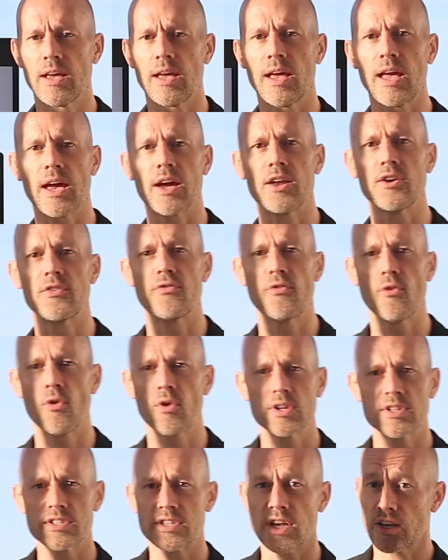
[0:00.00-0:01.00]
And
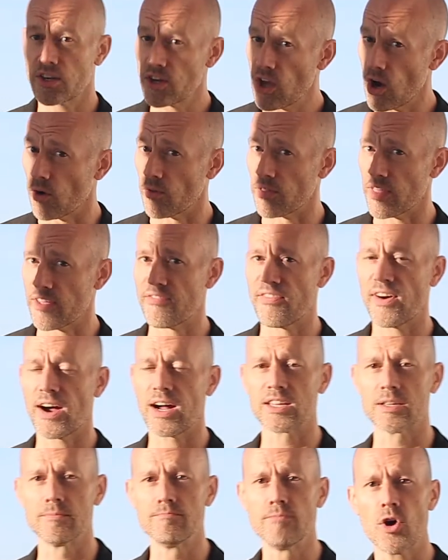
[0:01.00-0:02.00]
Ford said no. They
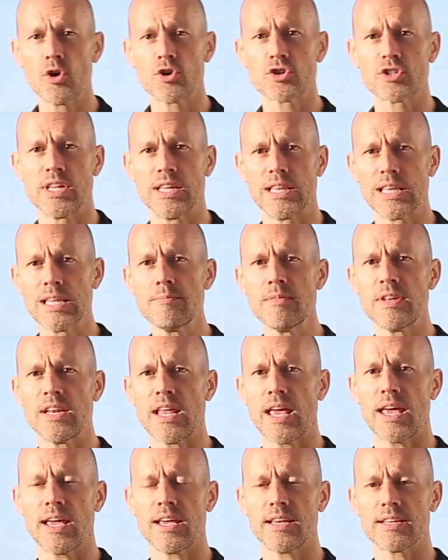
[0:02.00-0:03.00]
filed a motion in
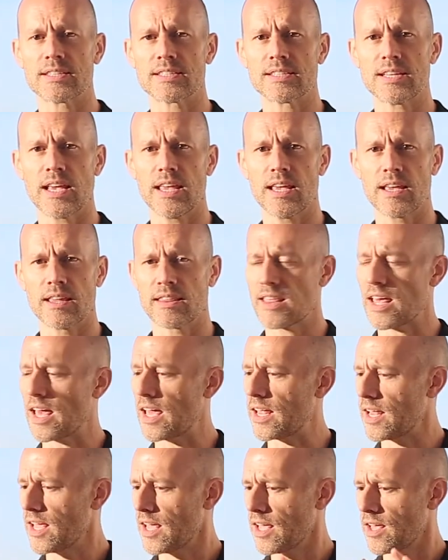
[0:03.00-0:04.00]
limine saying
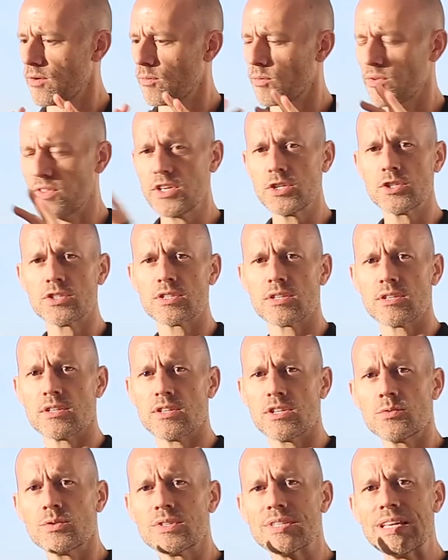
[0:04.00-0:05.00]
that, well, this
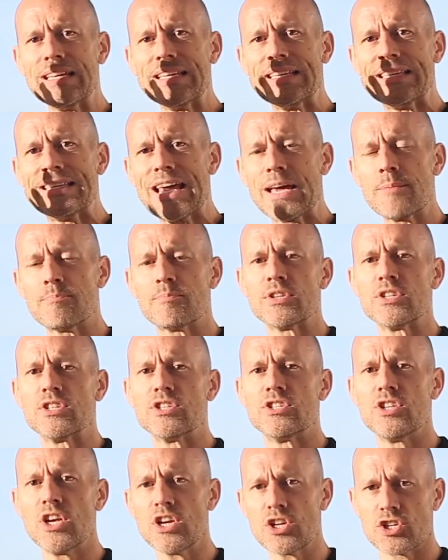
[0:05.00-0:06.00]
was a
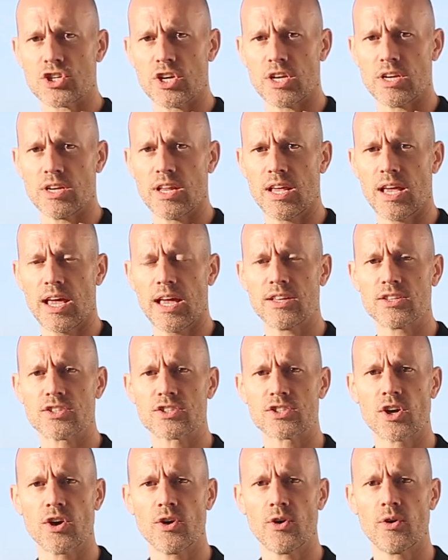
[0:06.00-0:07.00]
deposition, and
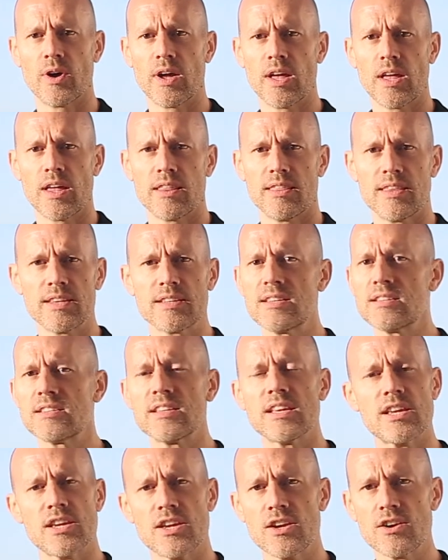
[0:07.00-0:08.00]
so this is
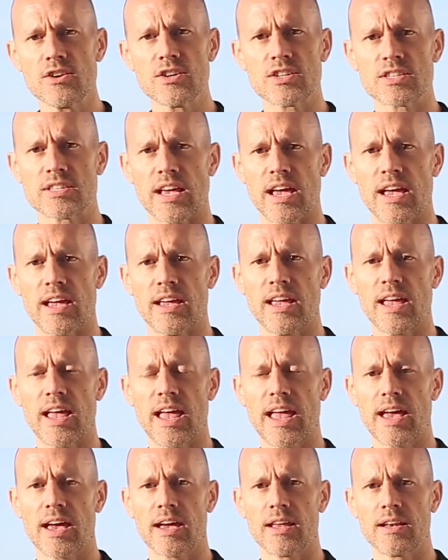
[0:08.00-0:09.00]
hearsay.
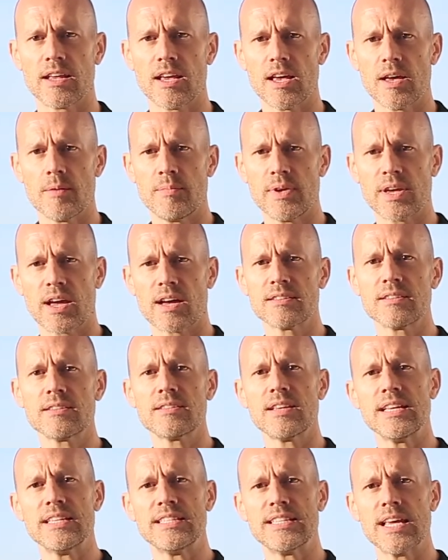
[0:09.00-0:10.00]
And because
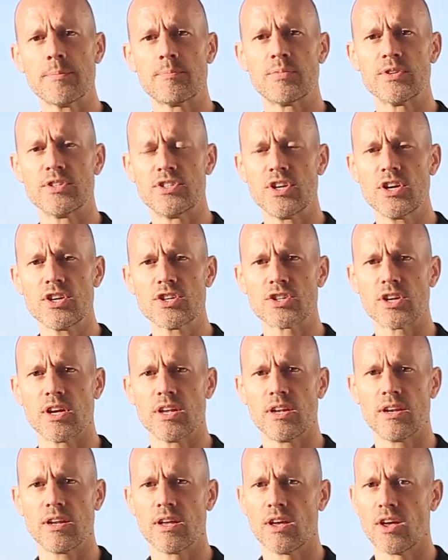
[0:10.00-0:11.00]
it's a
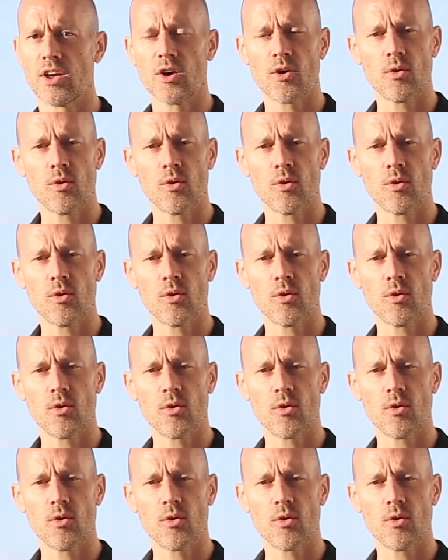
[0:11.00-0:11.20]
deposition,